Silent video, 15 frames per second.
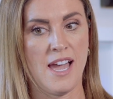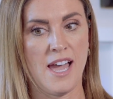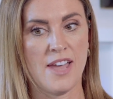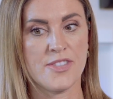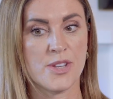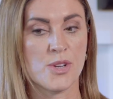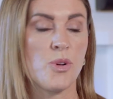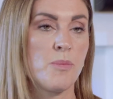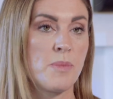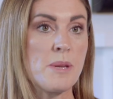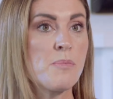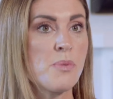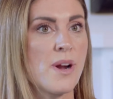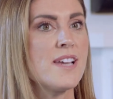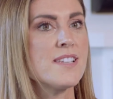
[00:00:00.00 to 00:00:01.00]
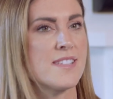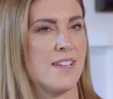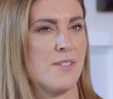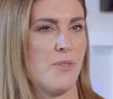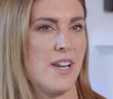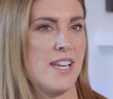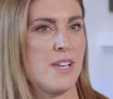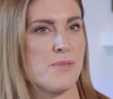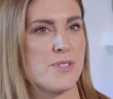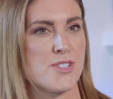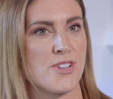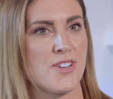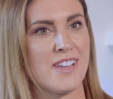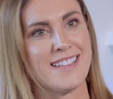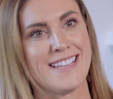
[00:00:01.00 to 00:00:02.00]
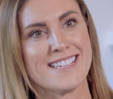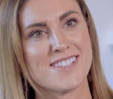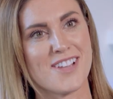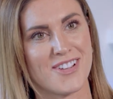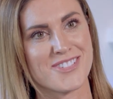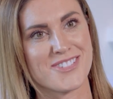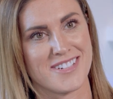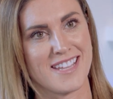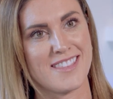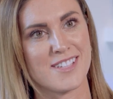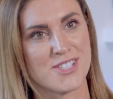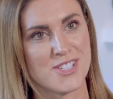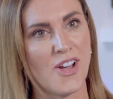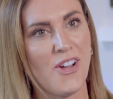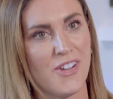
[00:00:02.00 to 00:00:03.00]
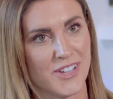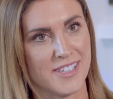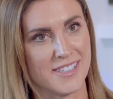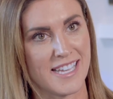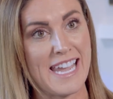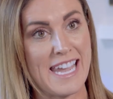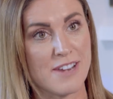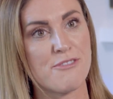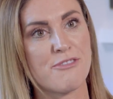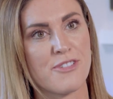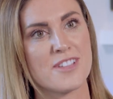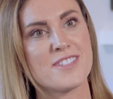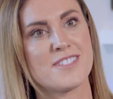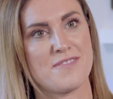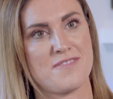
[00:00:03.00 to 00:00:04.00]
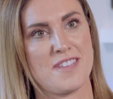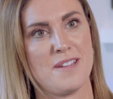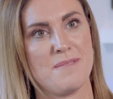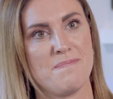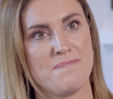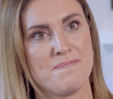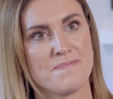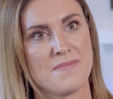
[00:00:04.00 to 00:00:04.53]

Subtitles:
And they'd all be present while he was doing this underneath a towel in front of them.